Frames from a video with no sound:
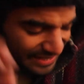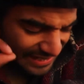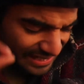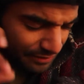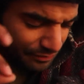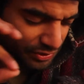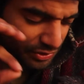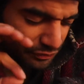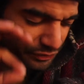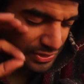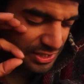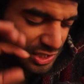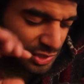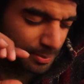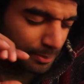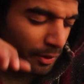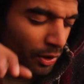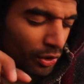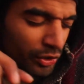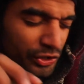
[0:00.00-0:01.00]
Even if it's
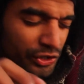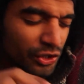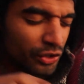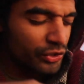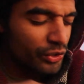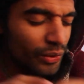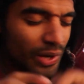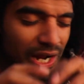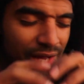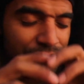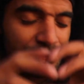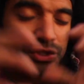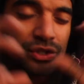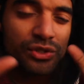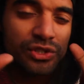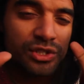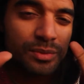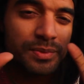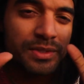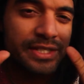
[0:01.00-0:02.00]
small, you know, you don't have to
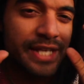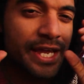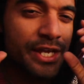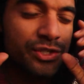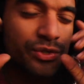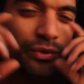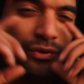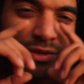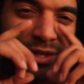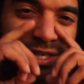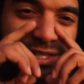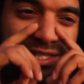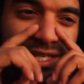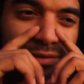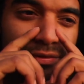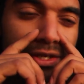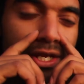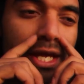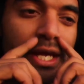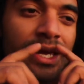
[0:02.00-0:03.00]
do substantial things
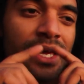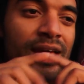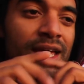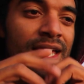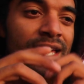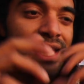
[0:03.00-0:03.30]
every day.